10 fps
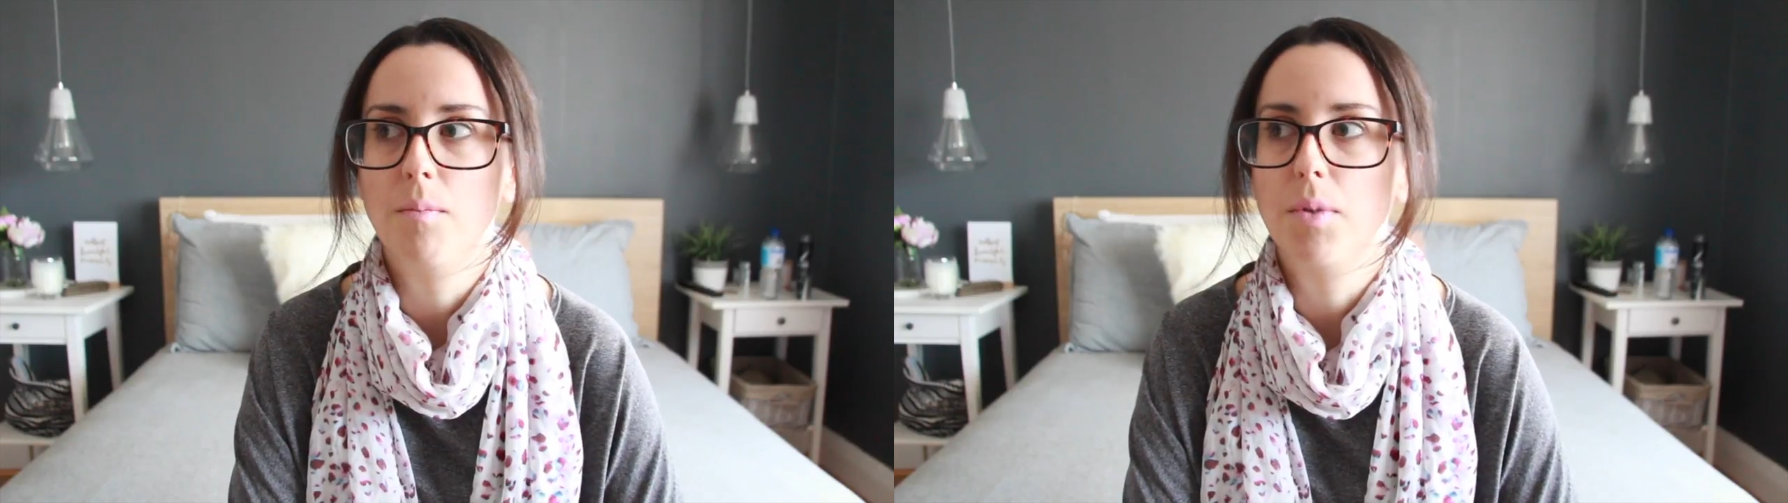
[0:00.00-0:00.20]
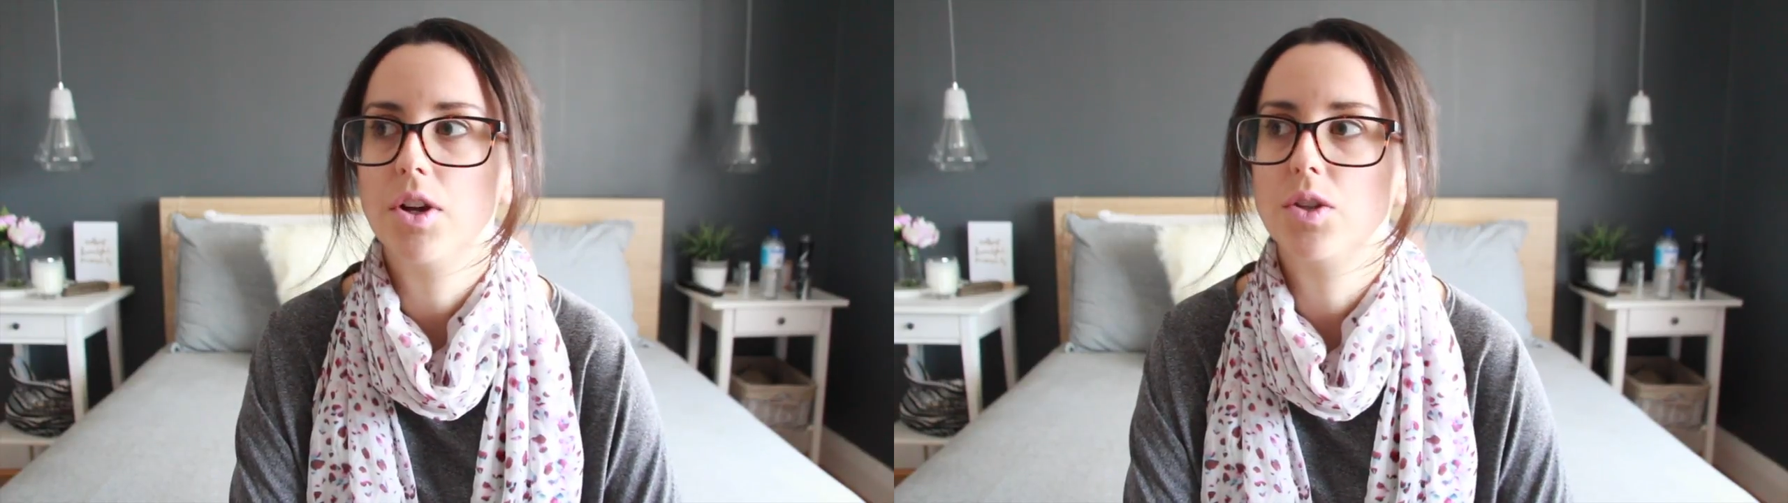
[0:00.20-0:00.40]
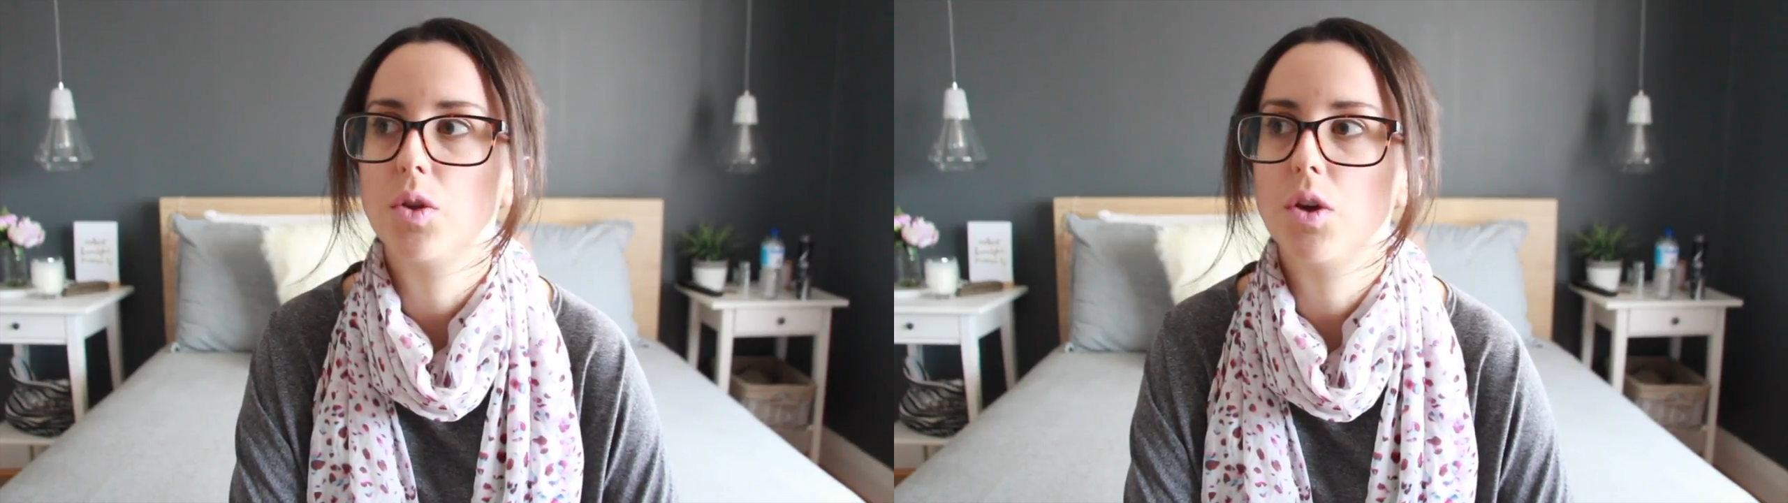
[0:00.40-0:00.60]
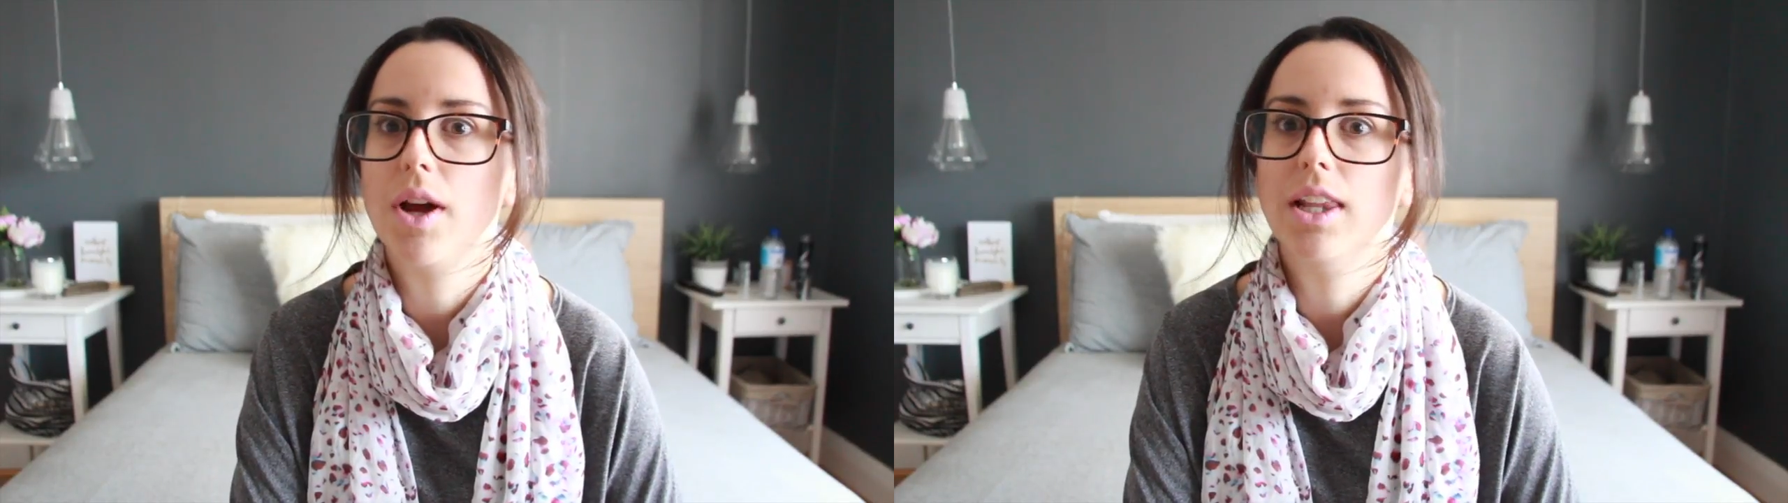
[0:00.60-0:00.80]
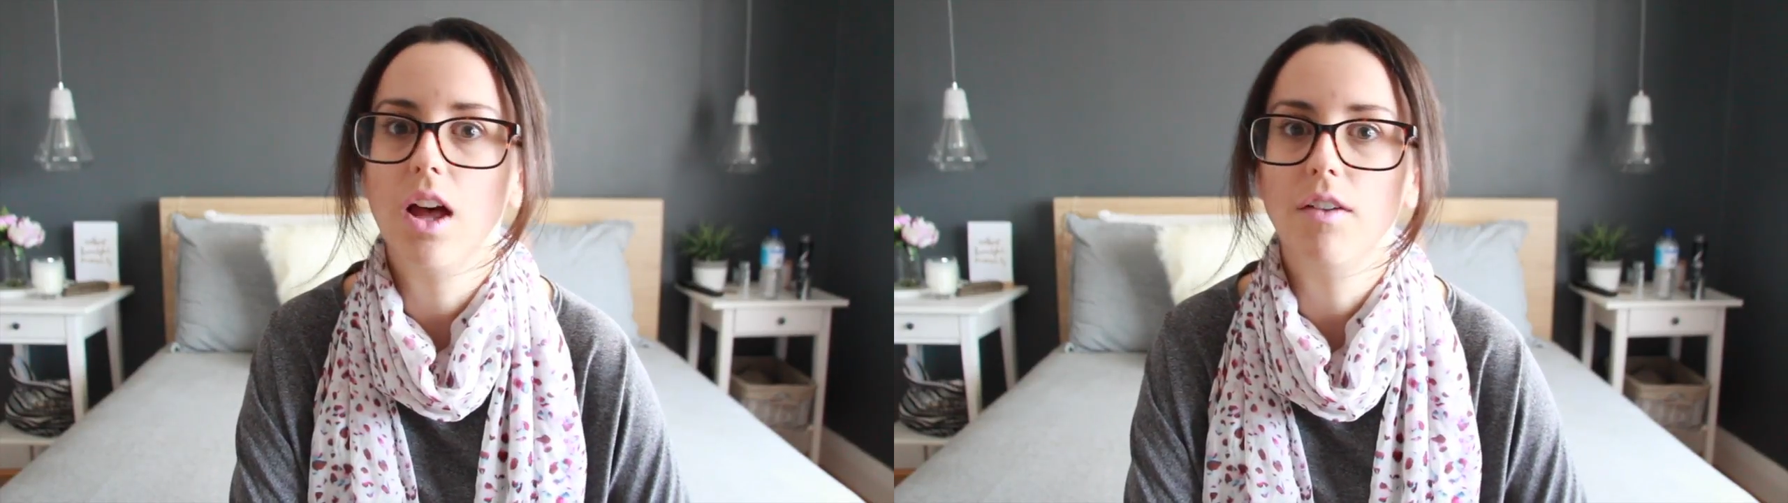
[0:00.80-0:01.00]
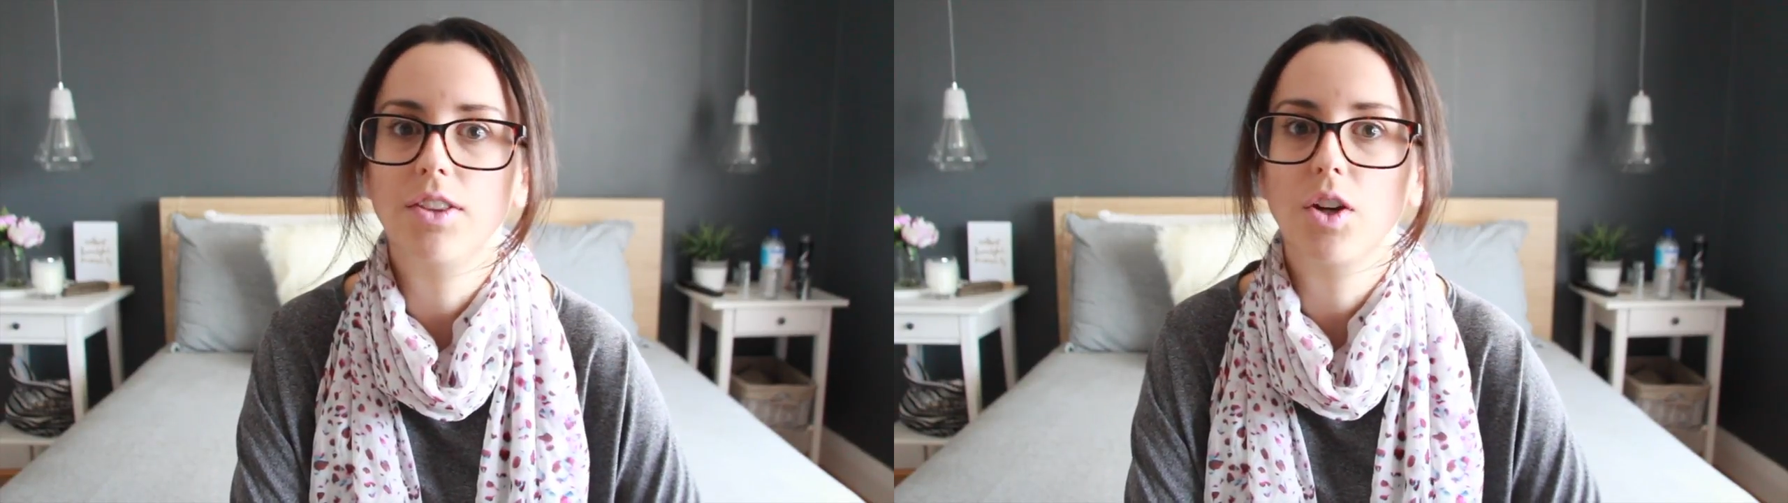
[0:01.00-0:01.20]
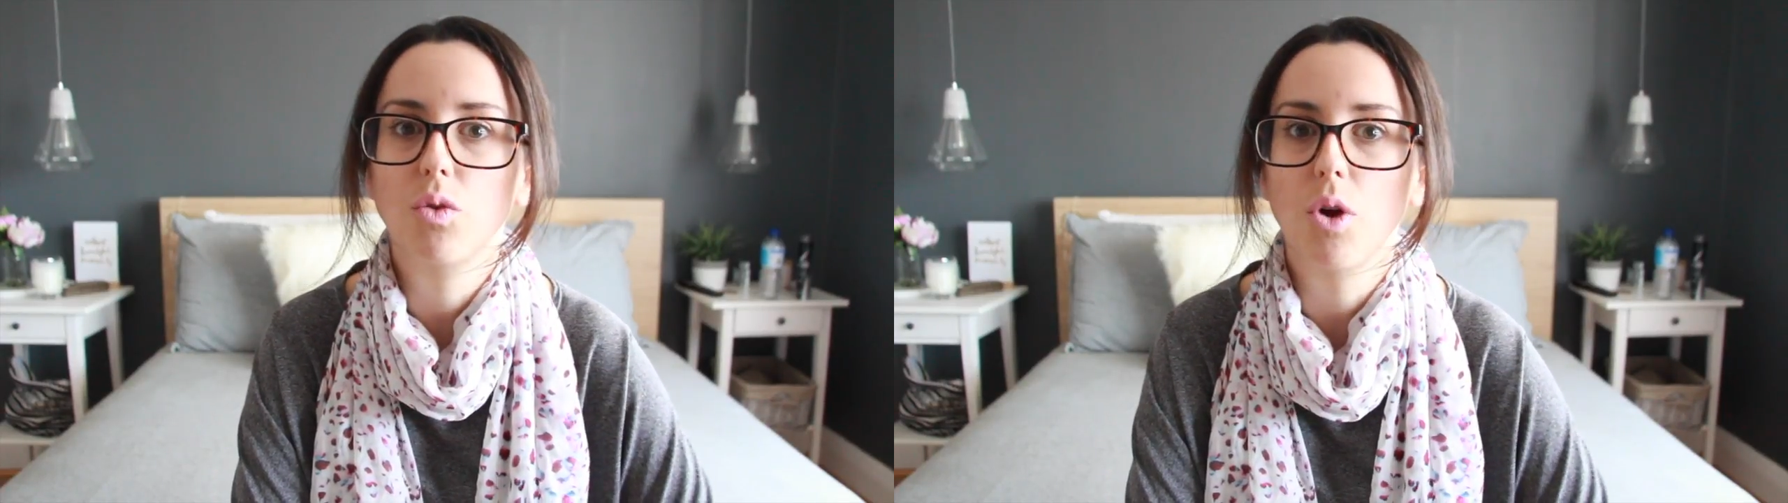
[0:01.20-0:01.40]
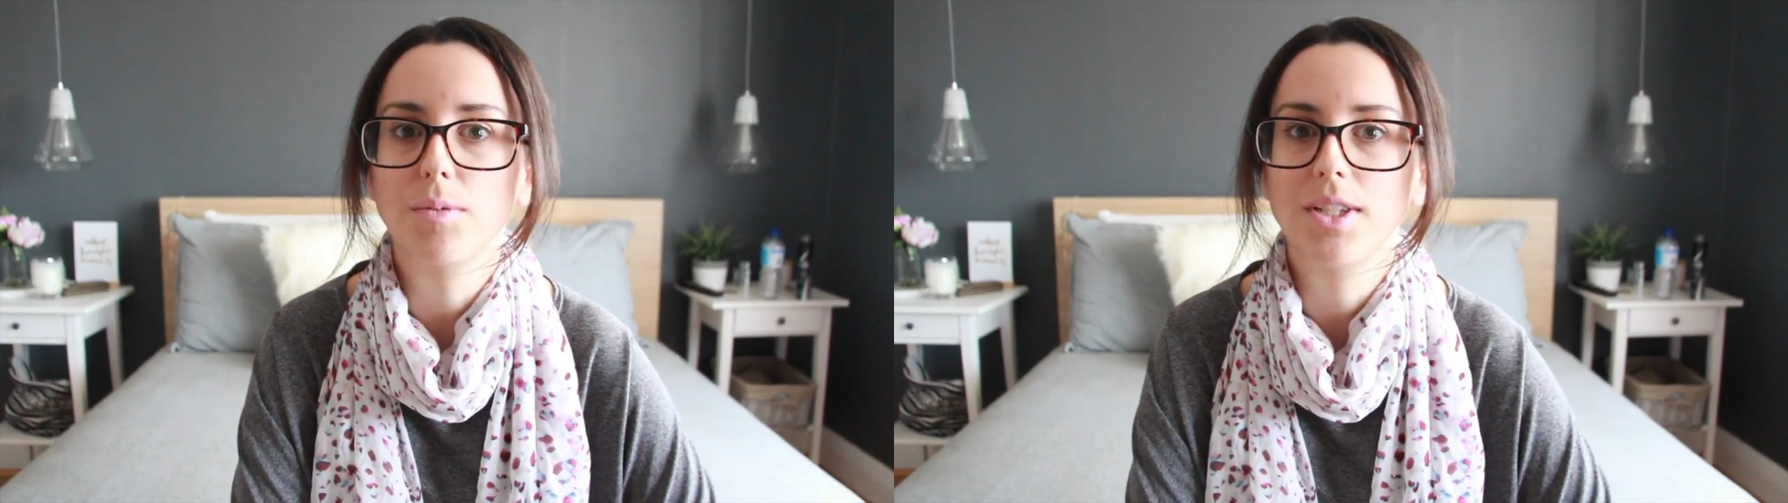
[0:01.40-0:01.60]
because although I love the
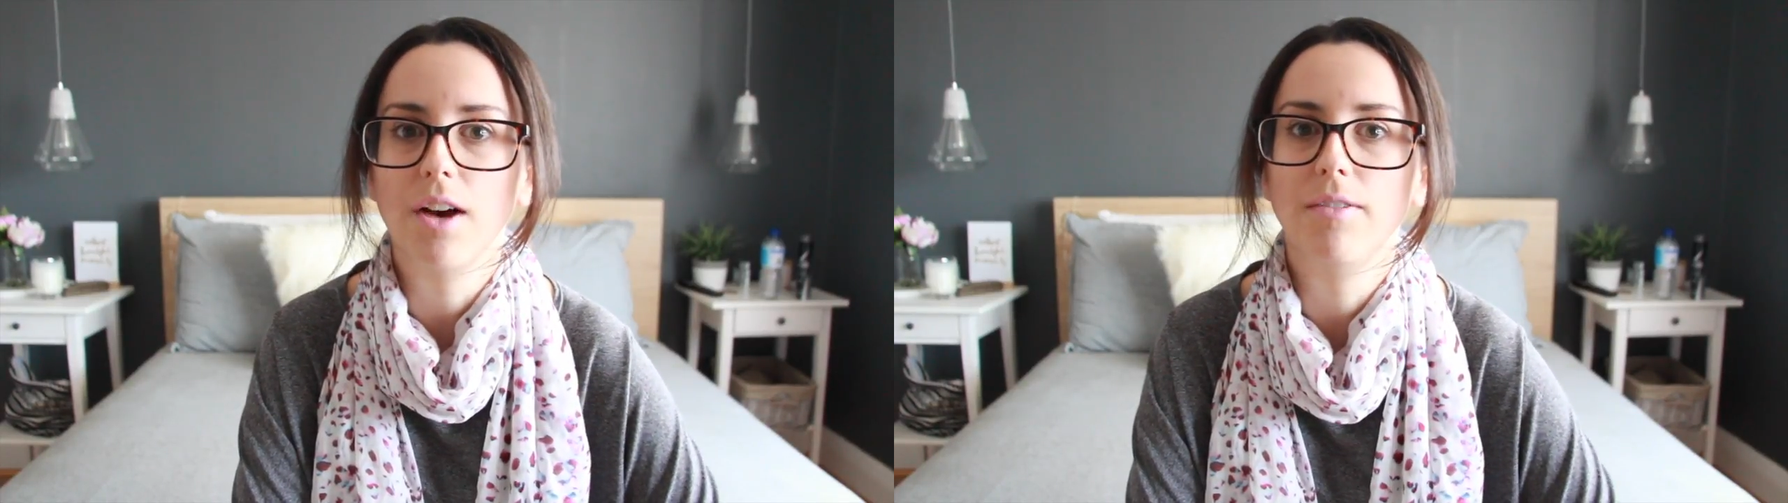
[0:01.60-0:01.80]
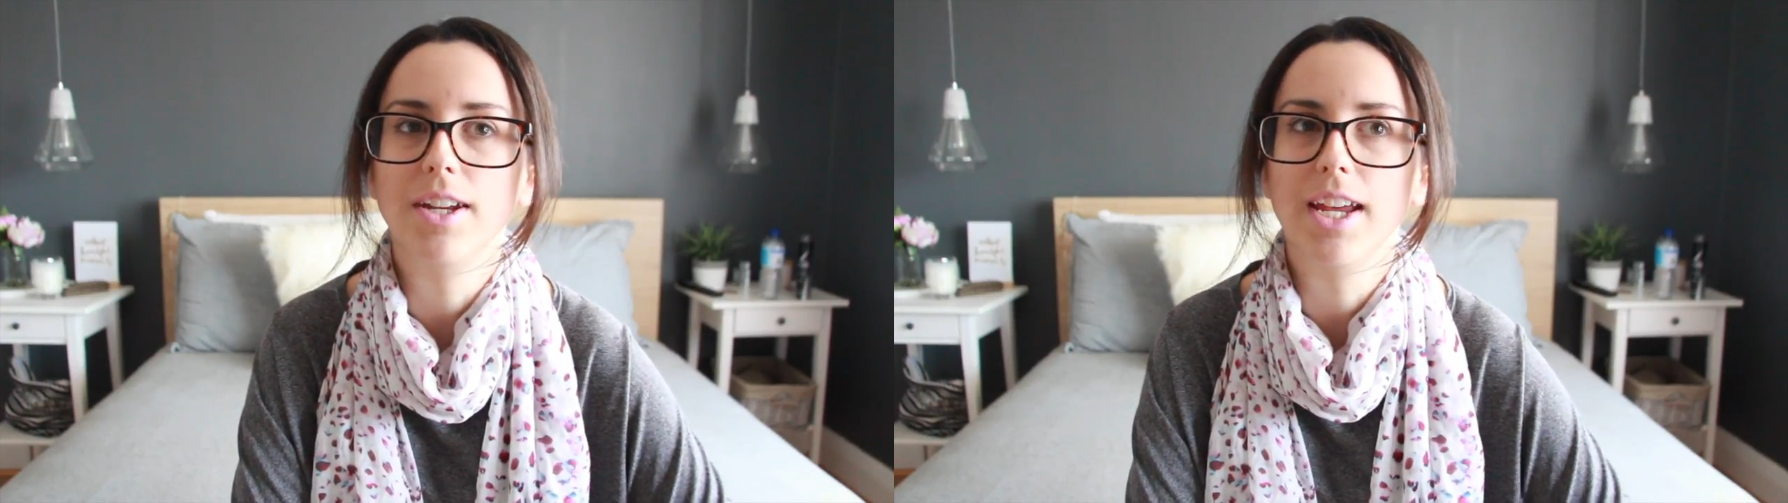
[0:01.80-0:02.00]
crop stuff,